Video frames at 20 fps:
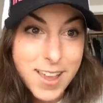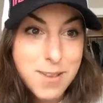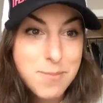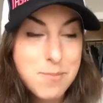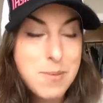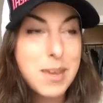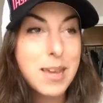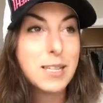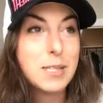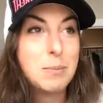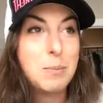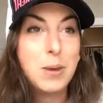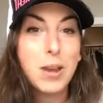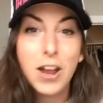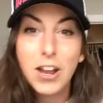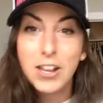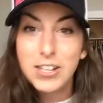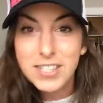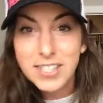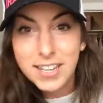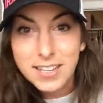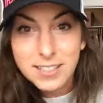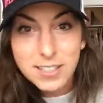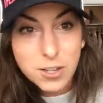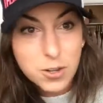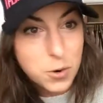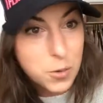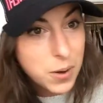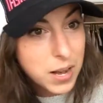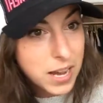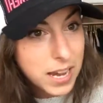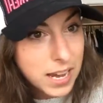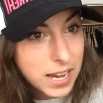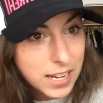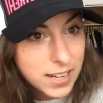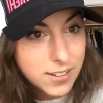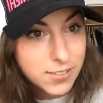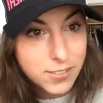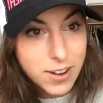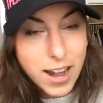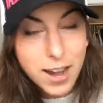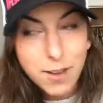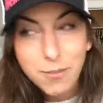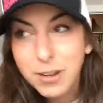because Beyonce is a queen, right?